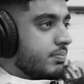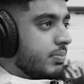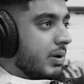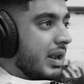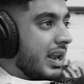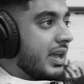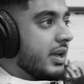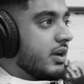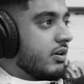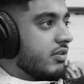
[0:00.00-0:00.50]

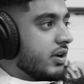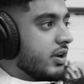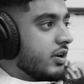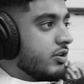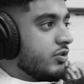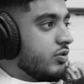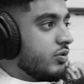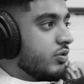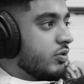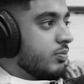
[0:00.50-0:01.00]
play
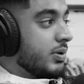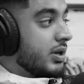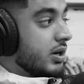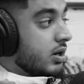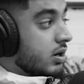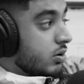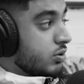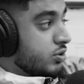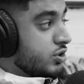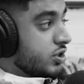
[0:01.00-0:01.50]
cricket to be
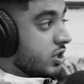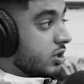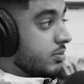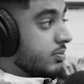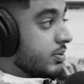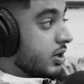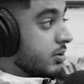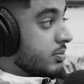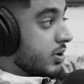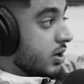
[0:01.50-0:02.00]
a coach. You
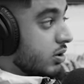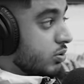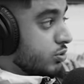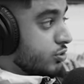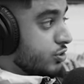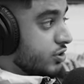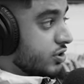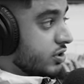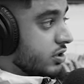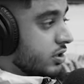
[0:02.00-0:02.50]
can become a
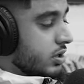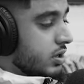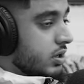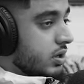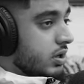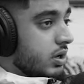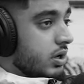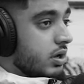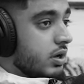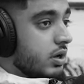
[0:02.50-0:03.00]
coach.
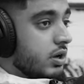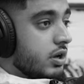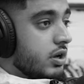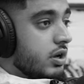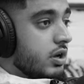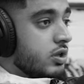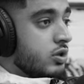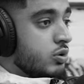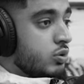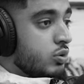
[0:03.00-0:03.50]

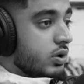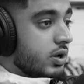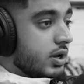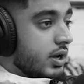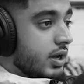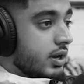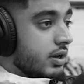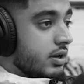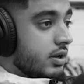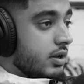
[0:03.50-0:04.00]
You
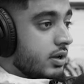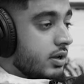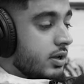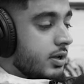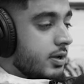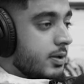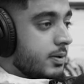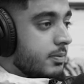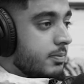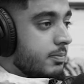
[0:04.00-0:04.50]

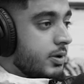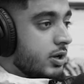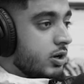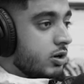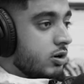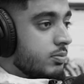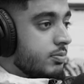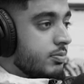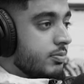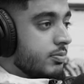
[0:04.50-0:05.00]
can
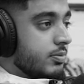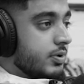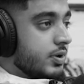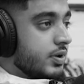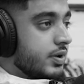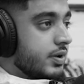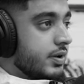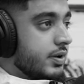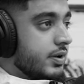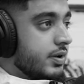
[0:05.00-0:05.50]
become,
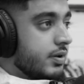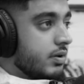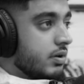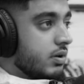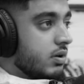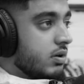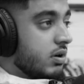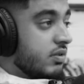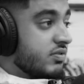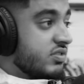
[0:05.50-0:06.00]

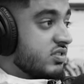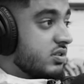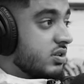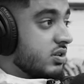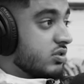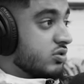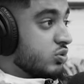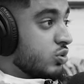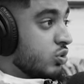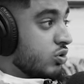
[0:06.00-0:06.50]

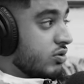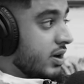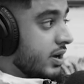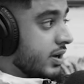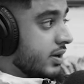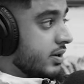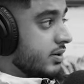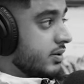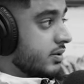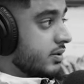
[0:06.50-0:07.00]
obviously, a scorer.